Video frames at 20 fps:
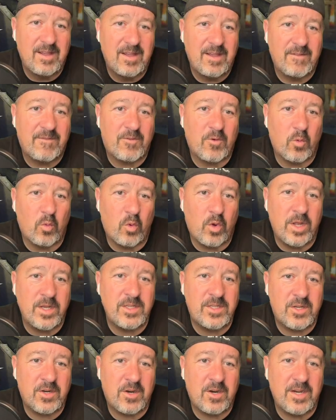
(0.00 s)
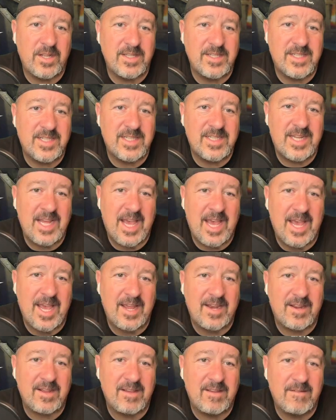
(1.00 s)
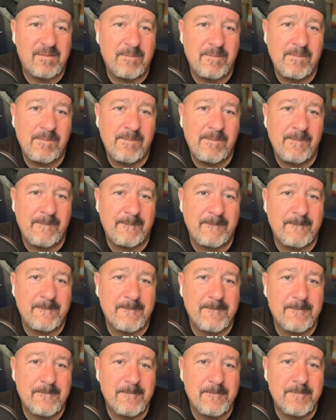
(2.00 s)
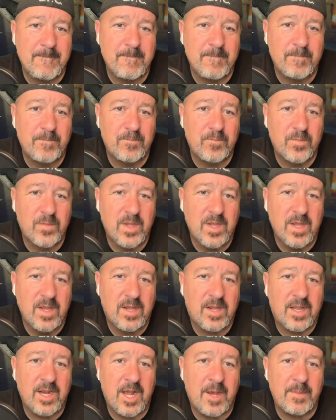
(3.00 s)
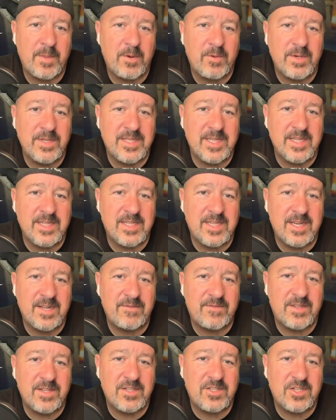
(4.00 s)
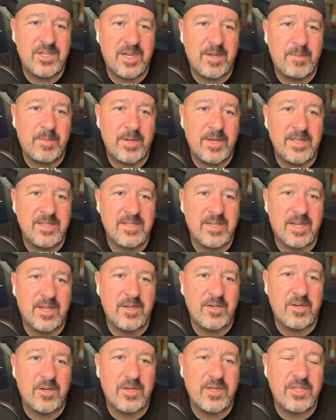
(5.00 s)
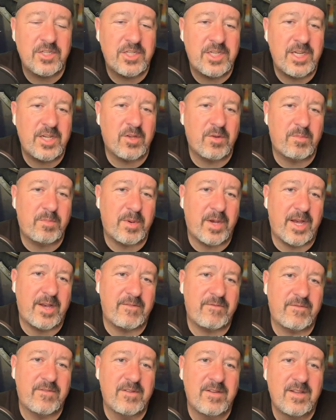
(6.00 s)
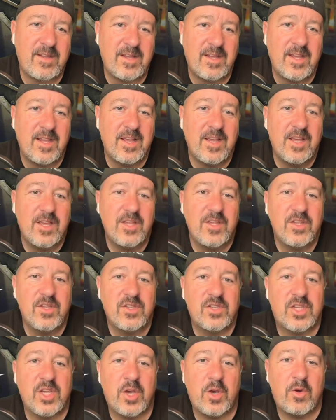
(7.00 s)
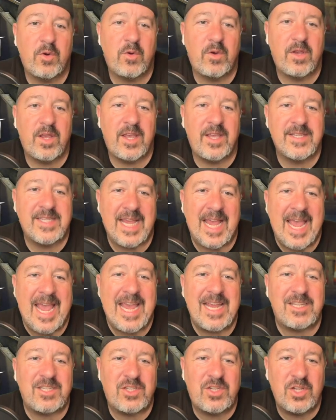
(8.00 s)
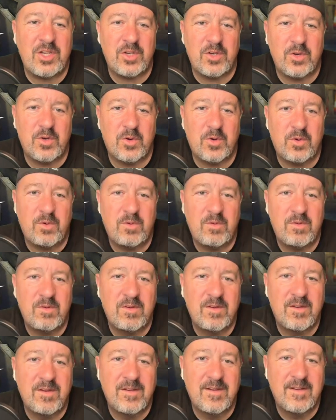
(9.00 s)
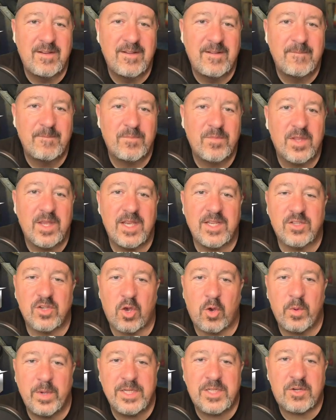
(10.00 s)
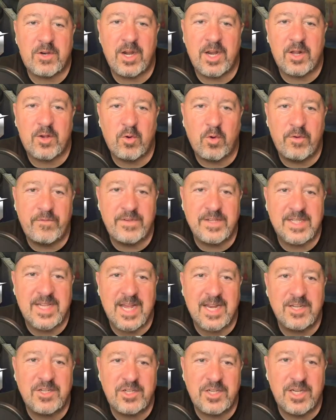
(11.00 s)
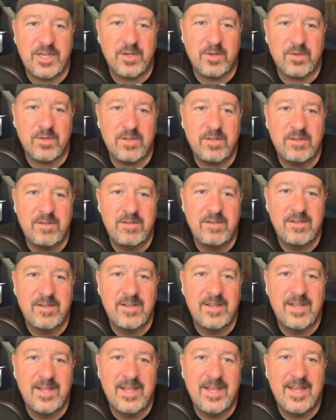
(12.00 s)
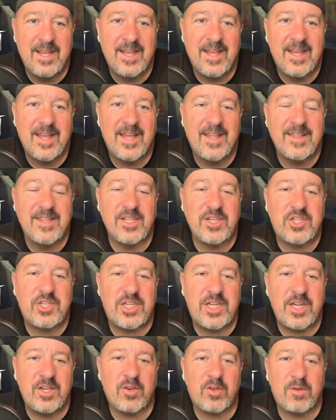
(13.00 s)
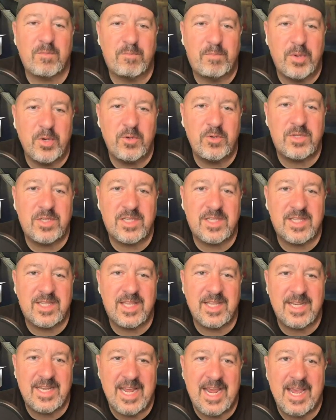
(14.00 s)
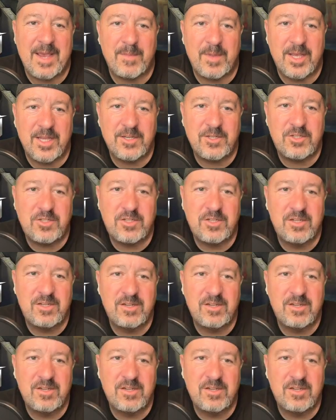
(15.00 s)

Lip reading: for 1 turn instead. Cannot be resisted if this champion is under a shield buff. So his A2 is always critical if he's got a shield. The shield boosts the damage.